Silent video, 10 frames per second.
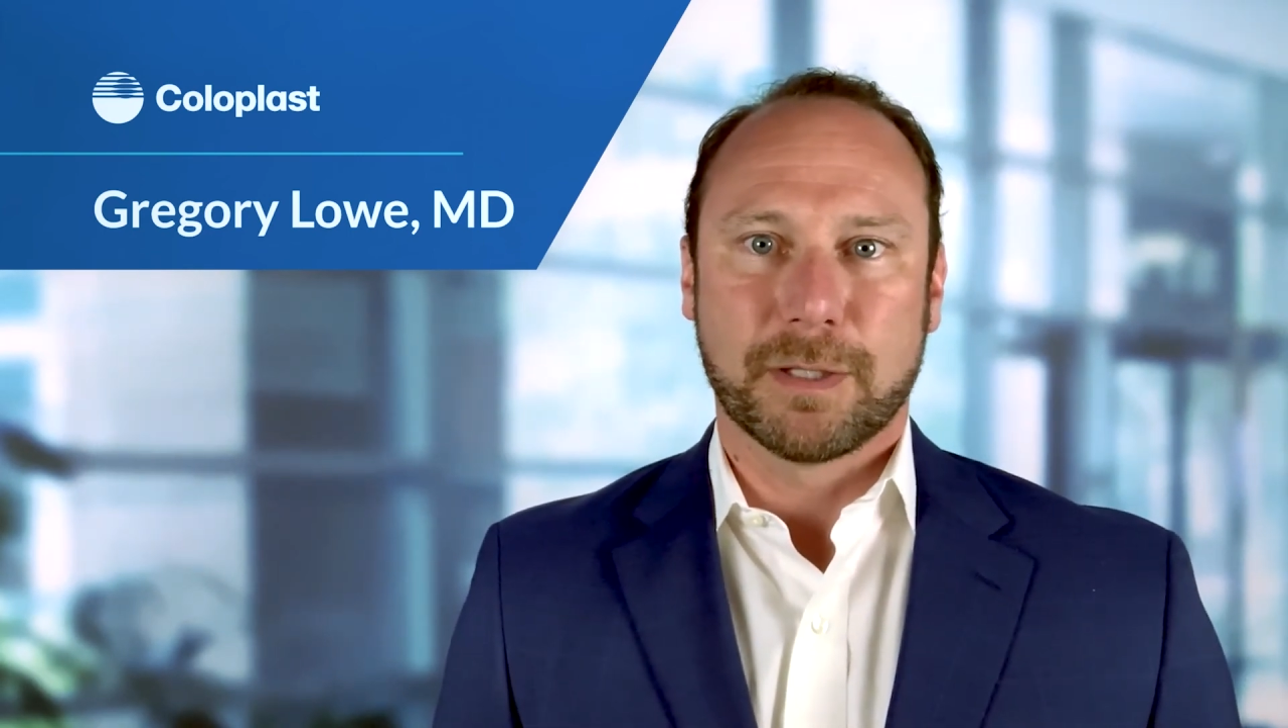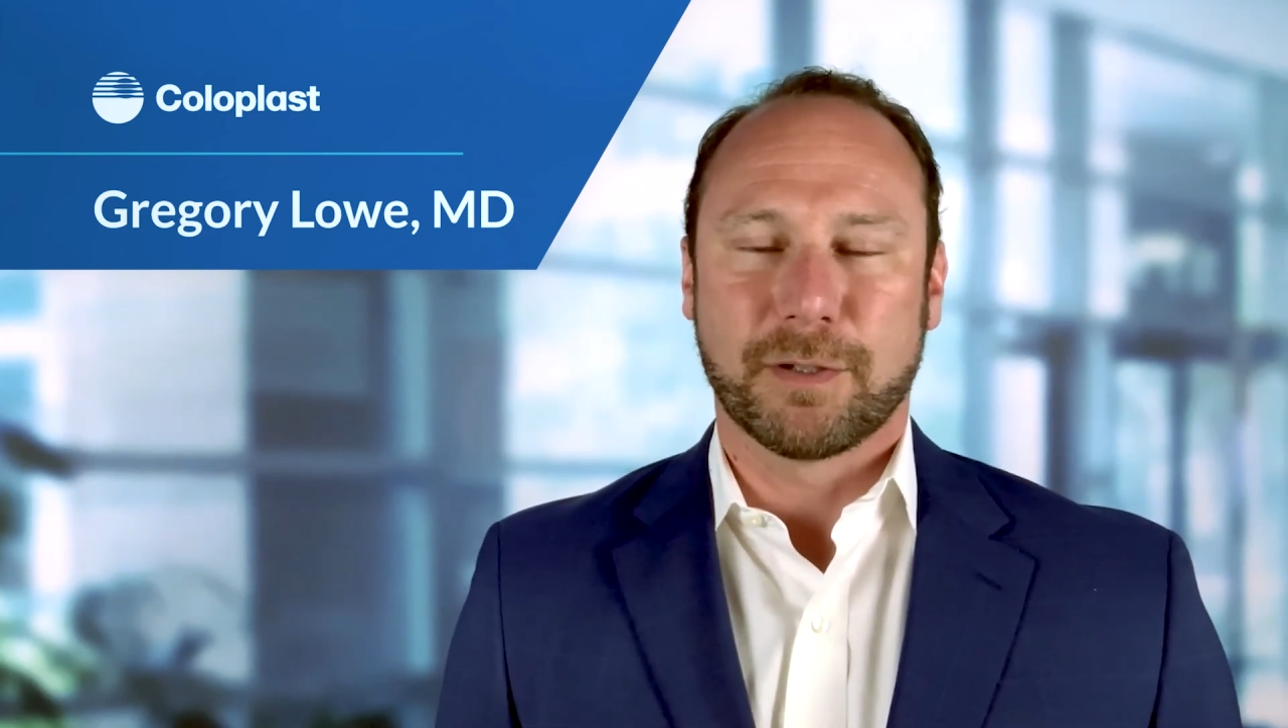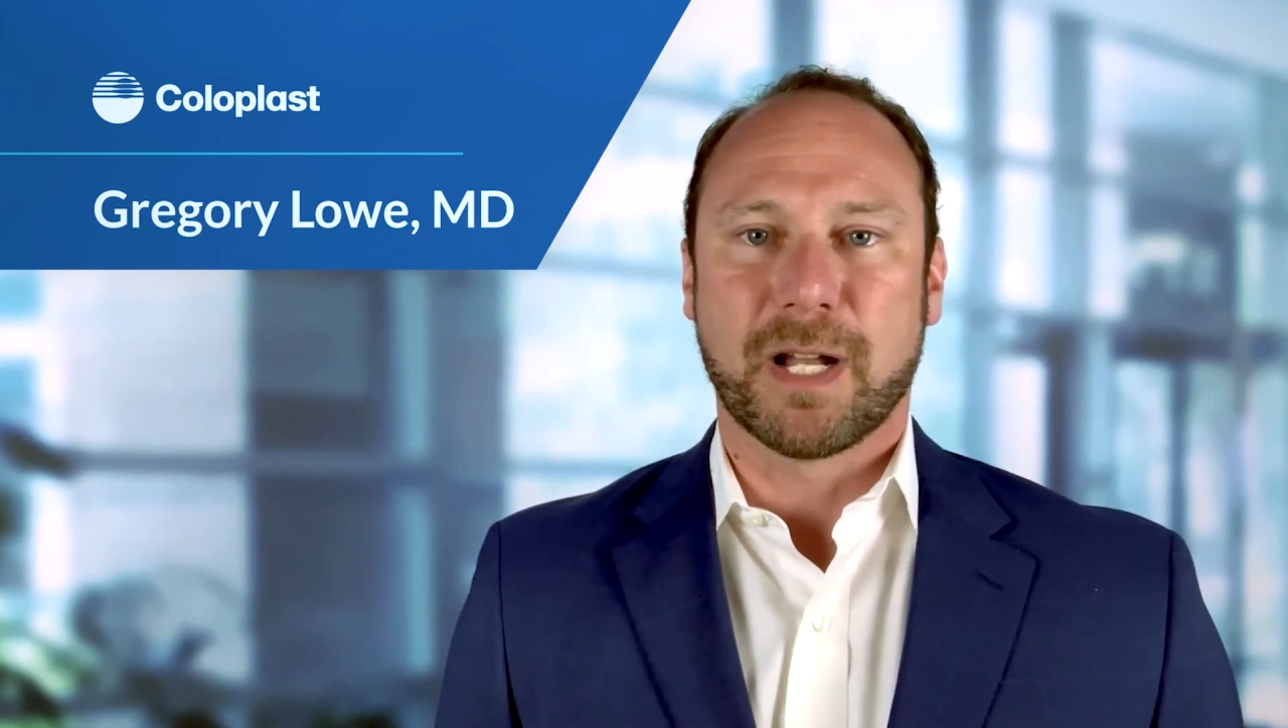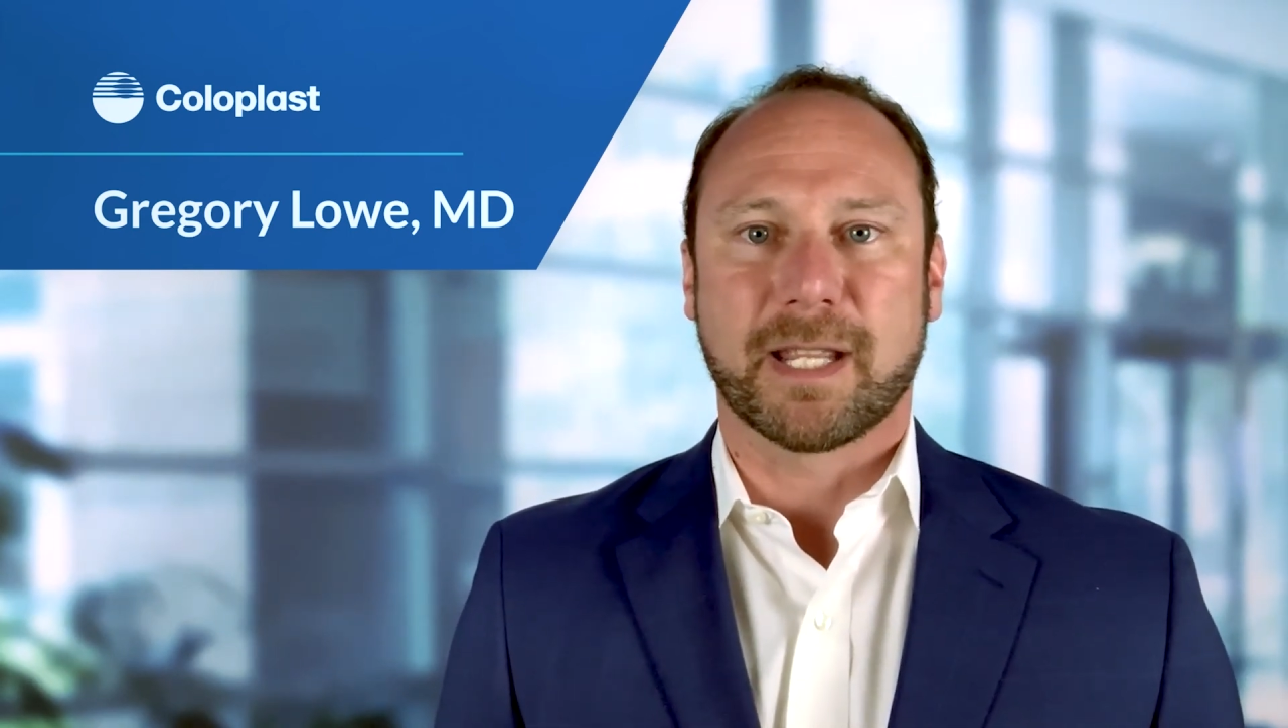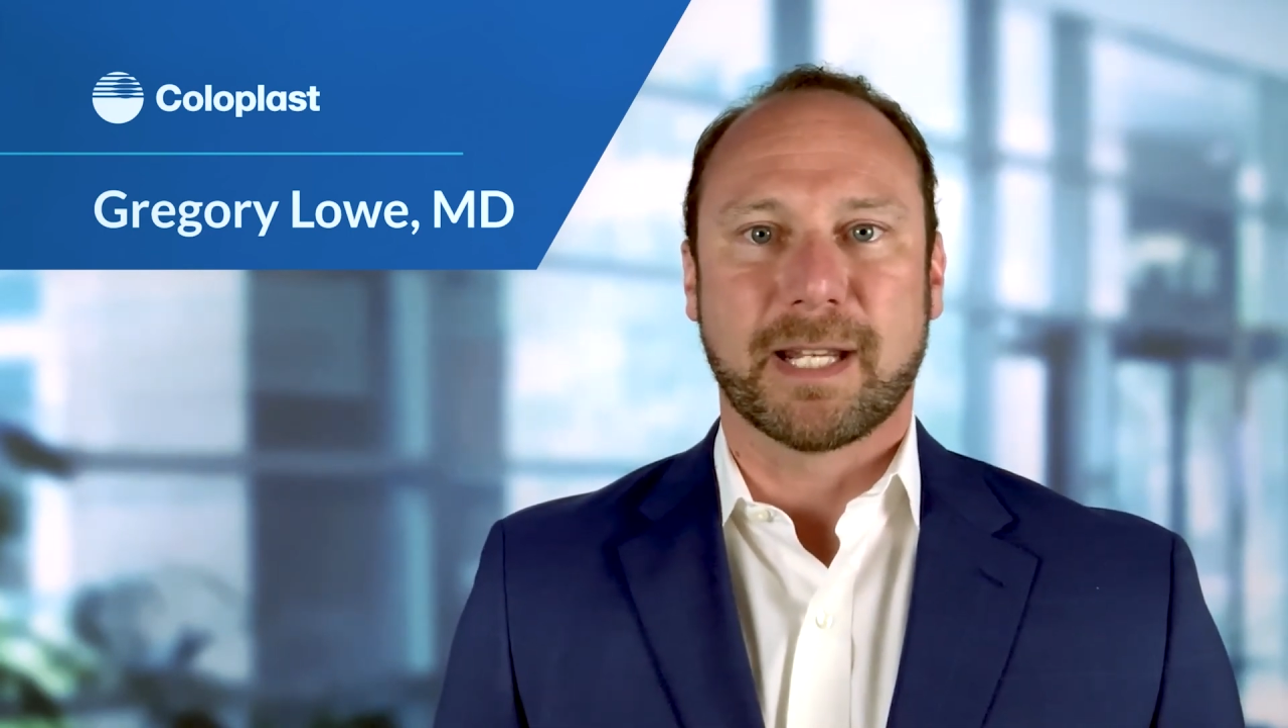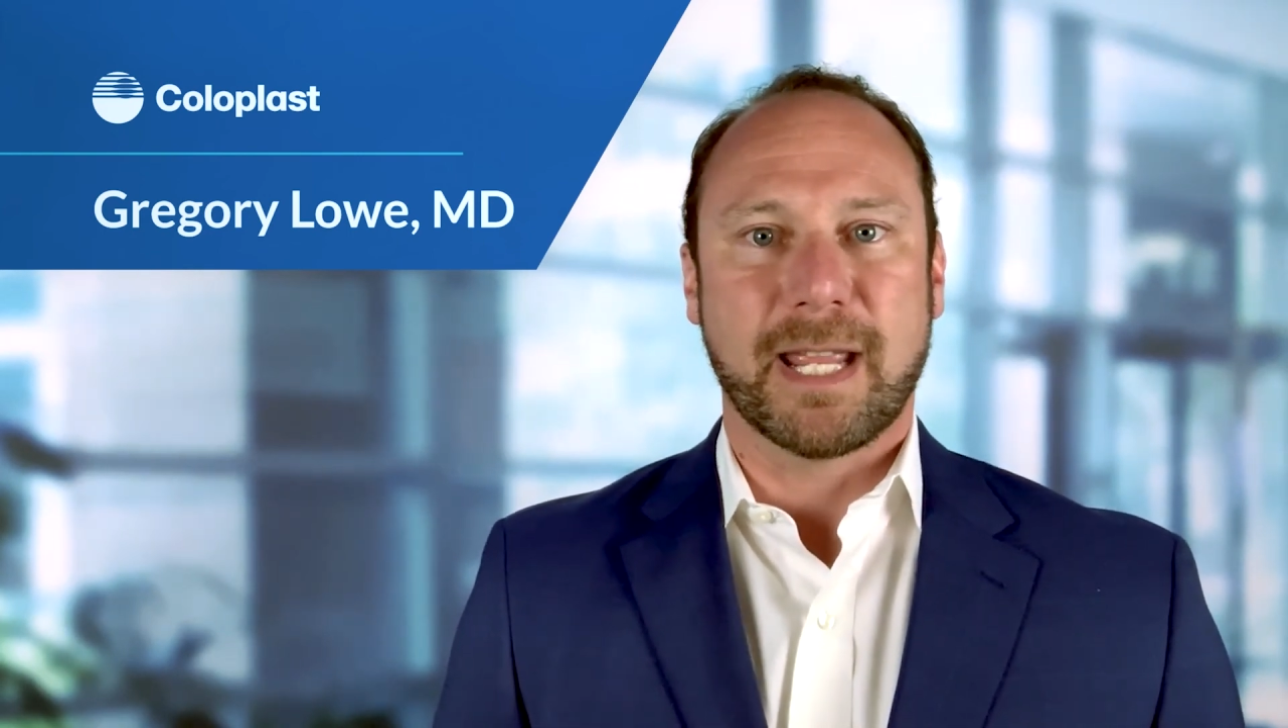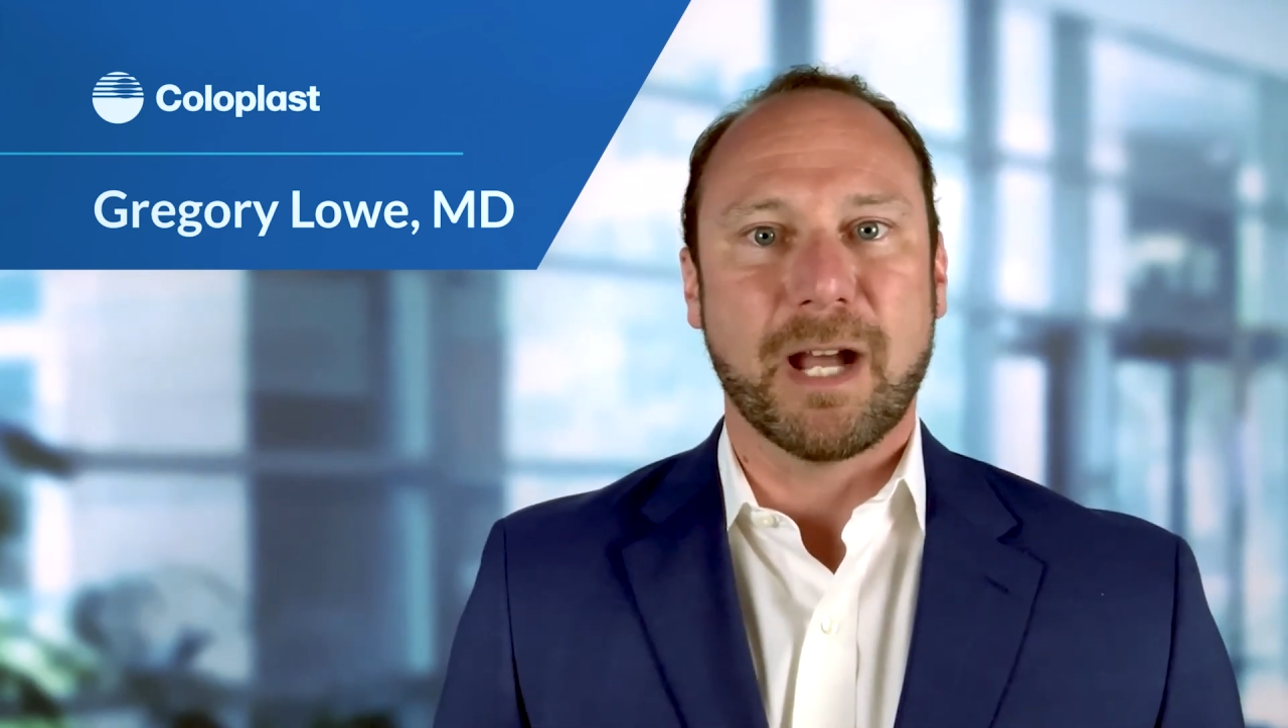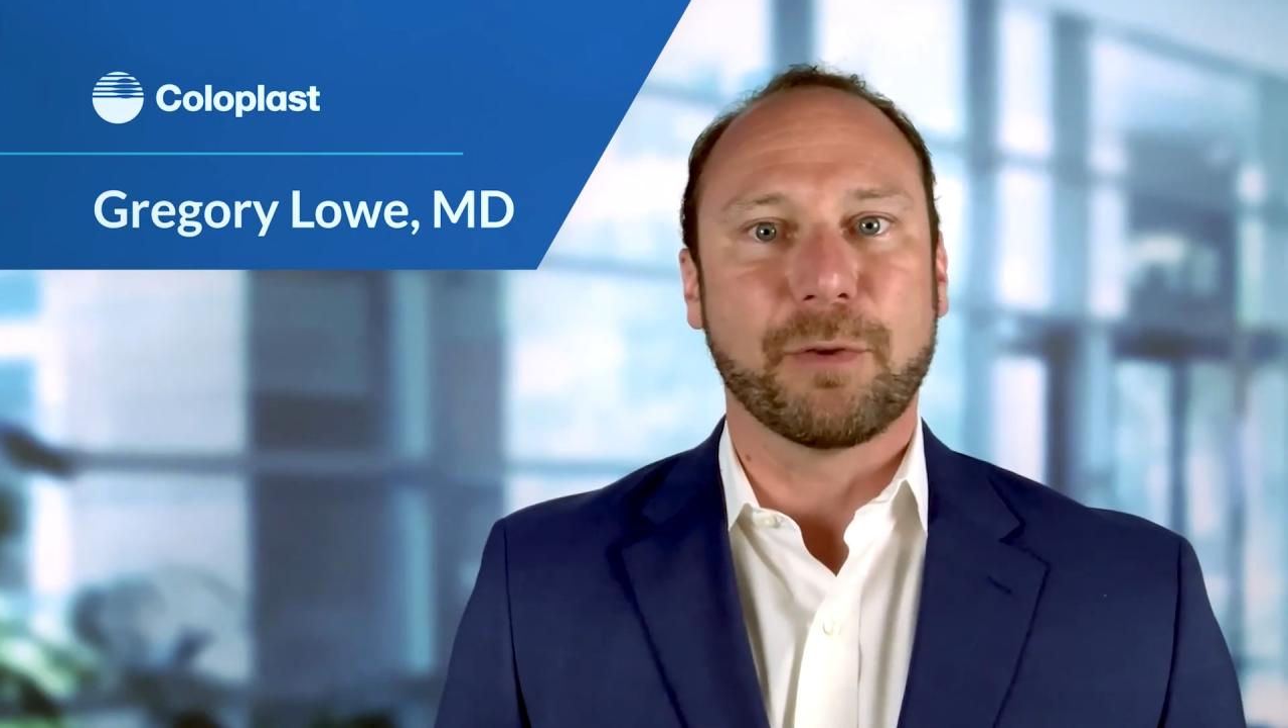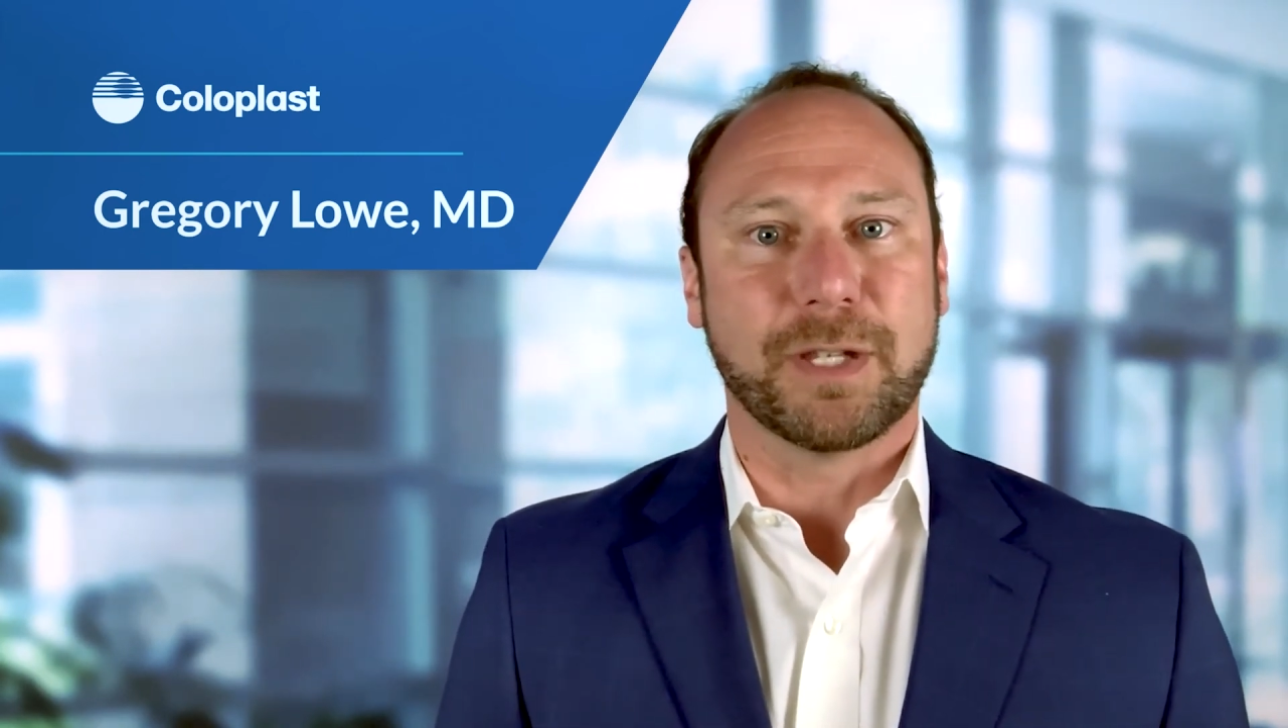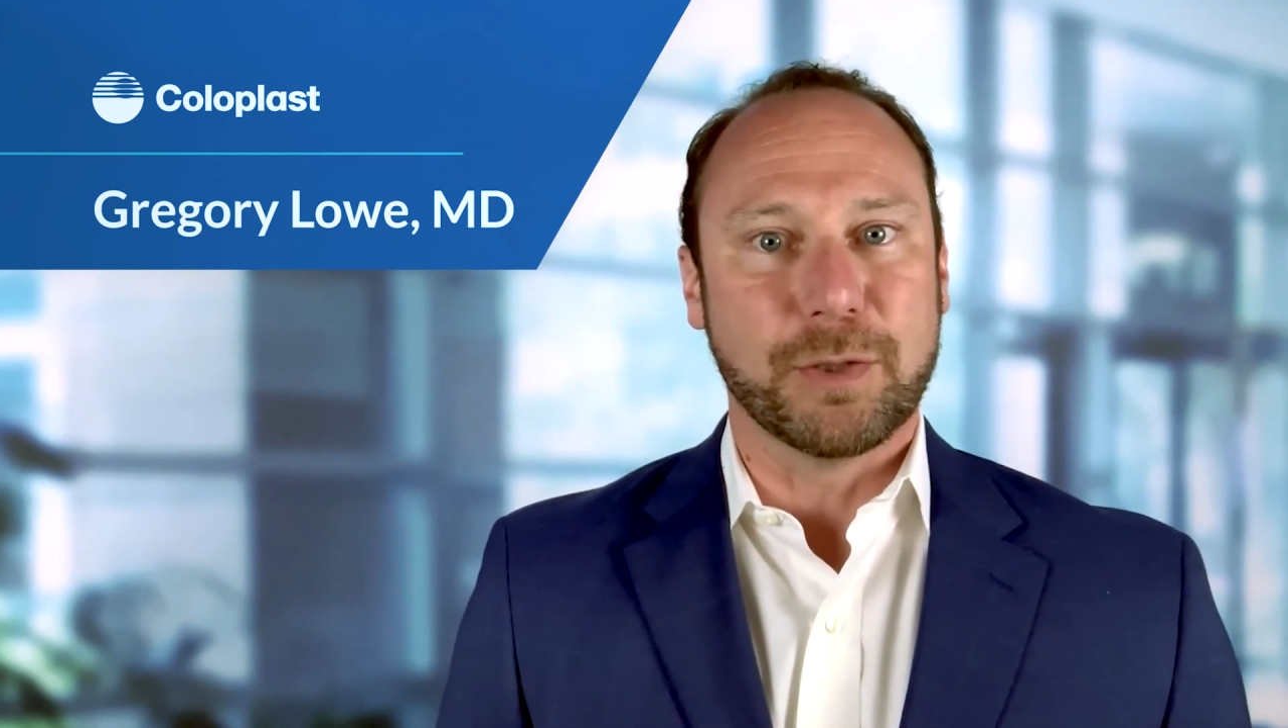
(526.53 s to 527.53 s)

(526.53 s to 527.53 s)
they're not getting healthy